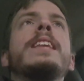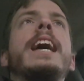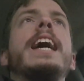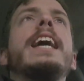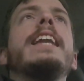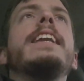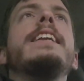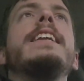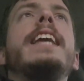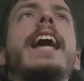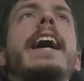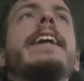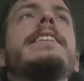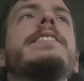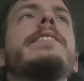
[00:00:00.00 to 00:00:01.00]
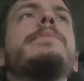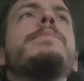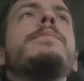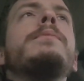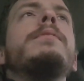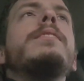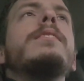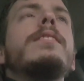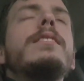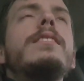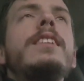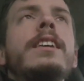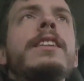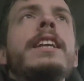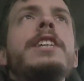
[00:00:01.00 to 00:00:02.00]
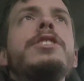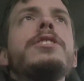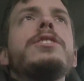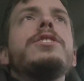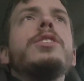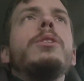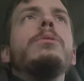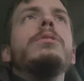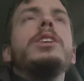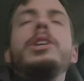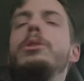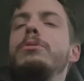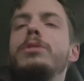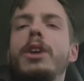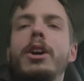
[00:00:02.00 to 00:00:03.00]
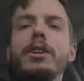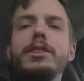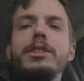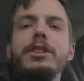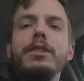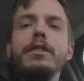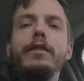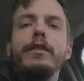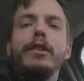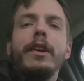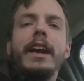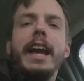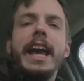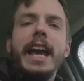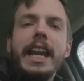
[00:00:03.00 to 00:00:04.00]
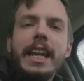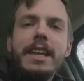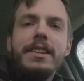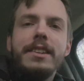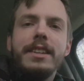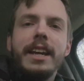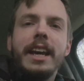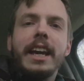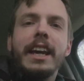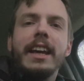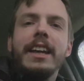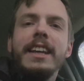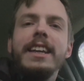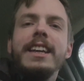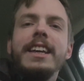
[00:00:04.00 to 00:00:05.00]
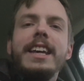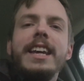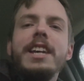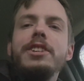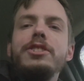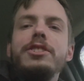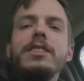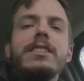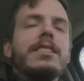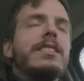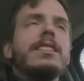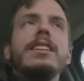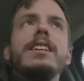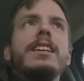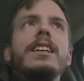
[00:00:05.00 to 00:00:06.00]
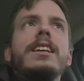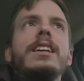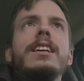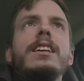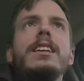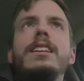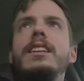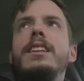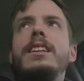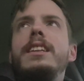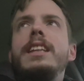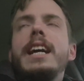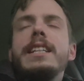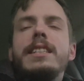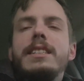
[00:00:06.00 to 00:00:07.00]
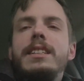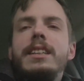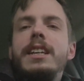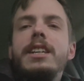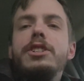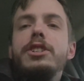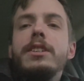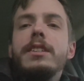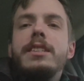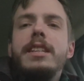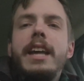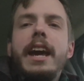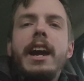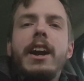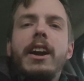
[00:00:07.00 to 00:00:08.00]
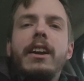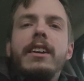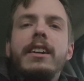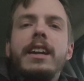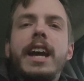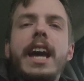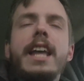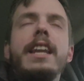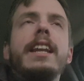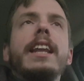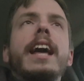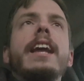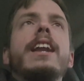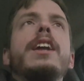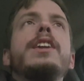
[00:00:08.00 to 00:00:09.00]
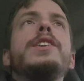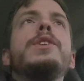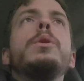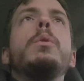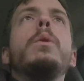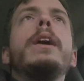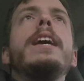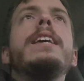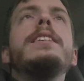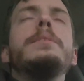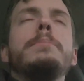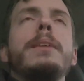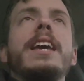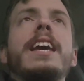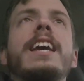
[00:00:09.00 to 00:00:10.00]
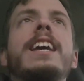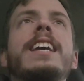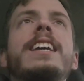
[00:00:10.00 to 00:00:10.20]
And yet, they just don't use R2 for anything. He's just there, and that annoys me.